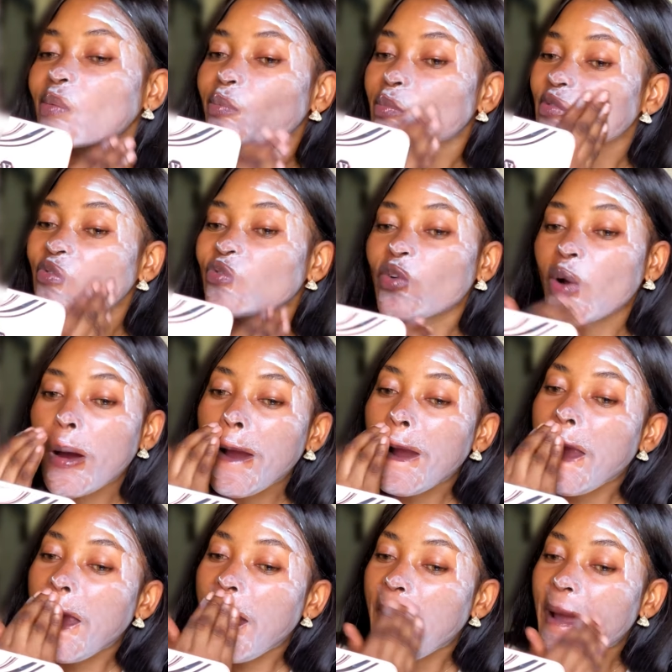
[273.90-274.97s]
Before
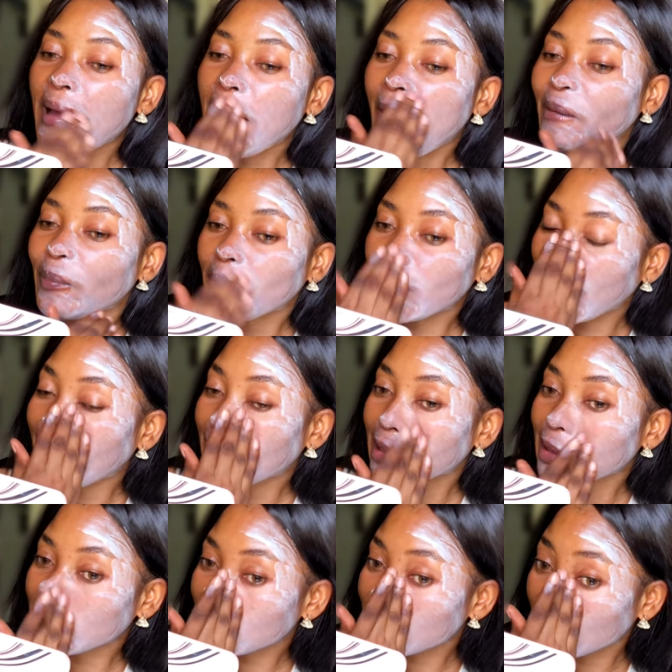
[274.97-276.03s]
I apply
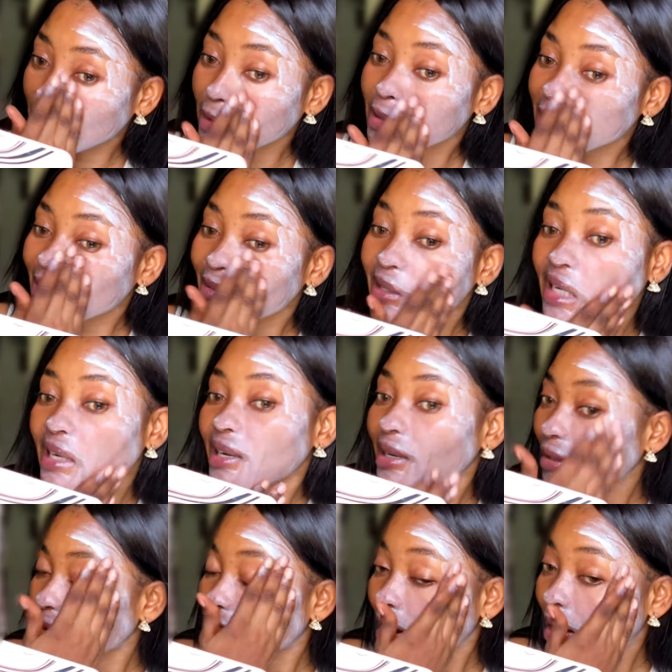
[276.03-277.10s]
the sunscreen,
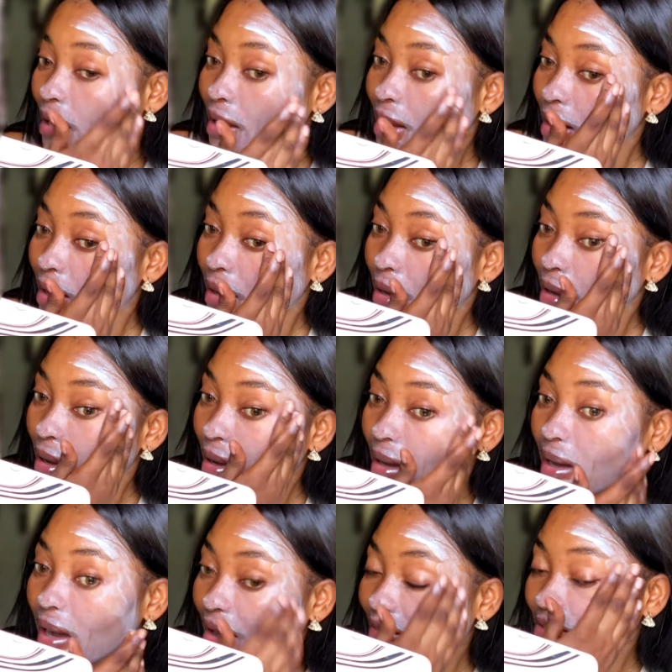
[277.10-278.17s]

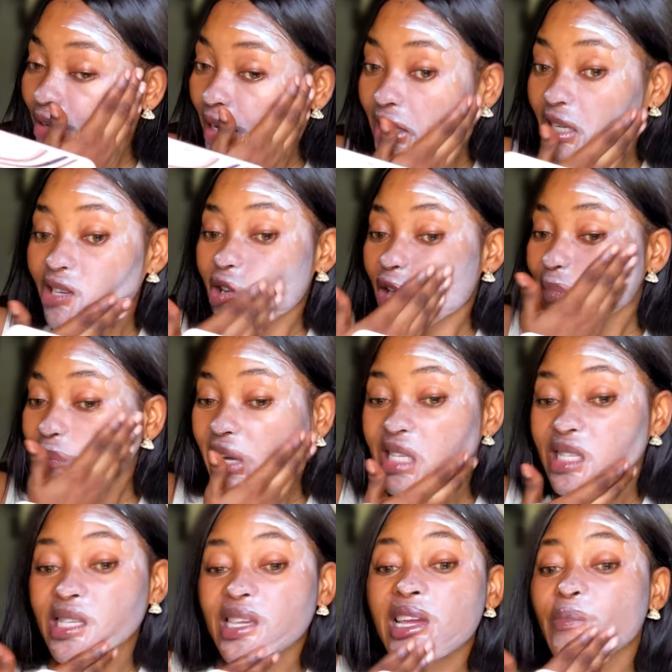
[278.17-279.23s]
I've already done my
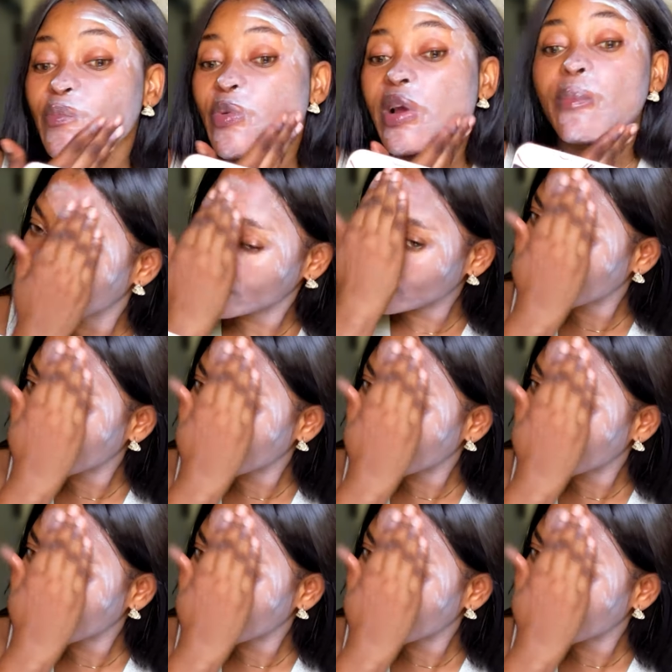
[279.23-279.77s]
skin prep.